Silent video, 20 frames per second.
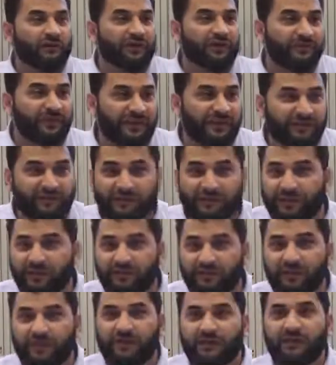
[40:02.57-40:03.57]
of the
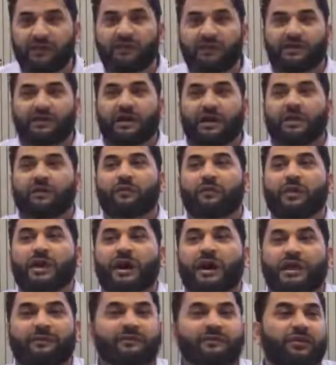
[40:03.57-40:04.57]
Fatimids, now
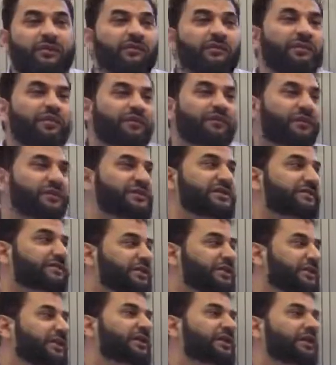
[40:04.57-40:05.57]
I am the ruler of Egypt.